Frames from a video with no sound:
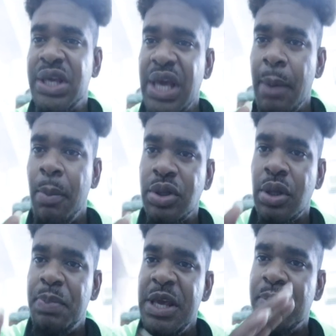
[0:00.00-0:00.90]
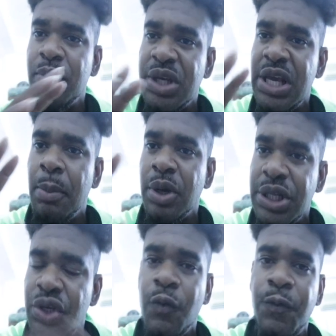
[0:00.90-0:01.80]
care about the people, we care about
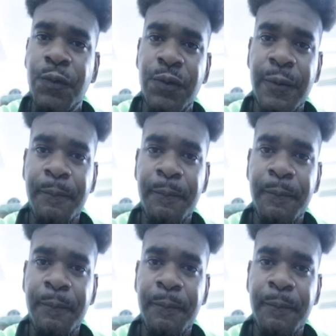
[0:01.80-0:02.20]
the youth.